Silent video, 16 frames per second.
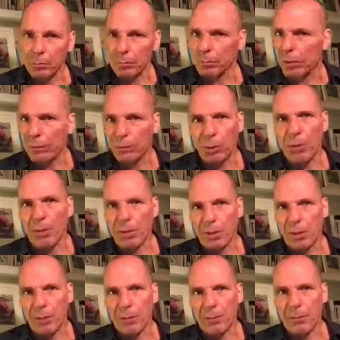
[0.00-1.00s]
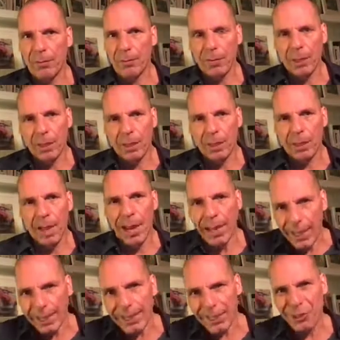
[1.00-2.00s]
a few months ago. And
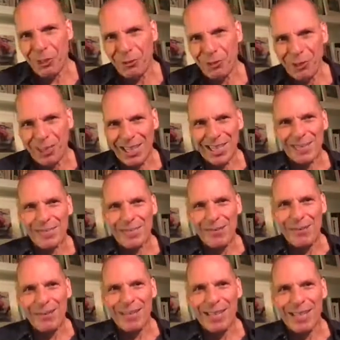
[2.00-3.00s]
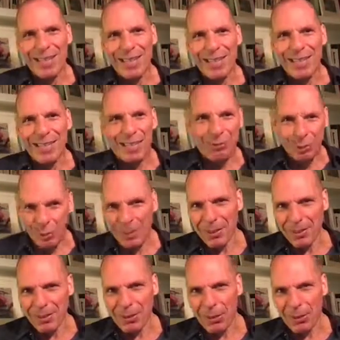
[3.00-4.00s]
let us not forget that a few
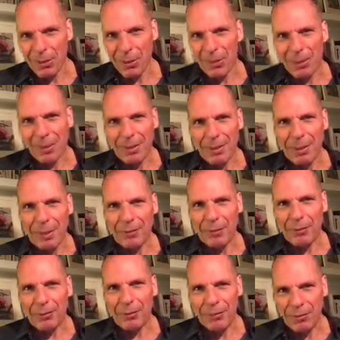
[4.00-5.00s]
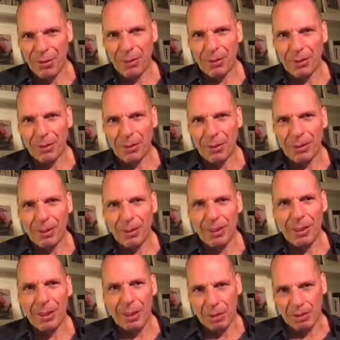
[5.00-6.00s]
months ago, the level of investment,
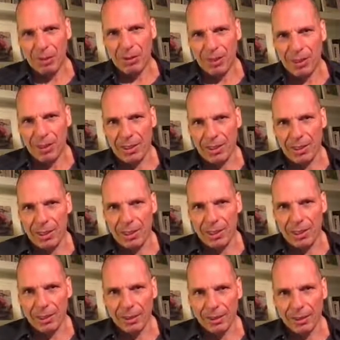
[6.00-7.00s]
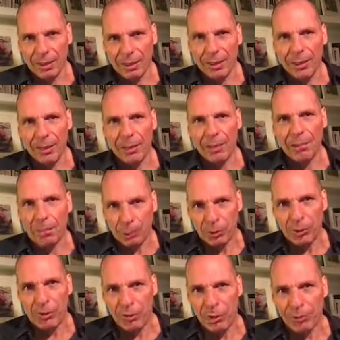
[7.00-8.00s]
especially in
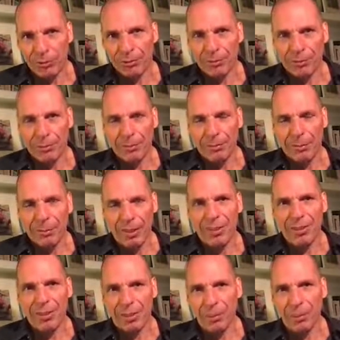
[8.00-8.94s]
important stuff, in things that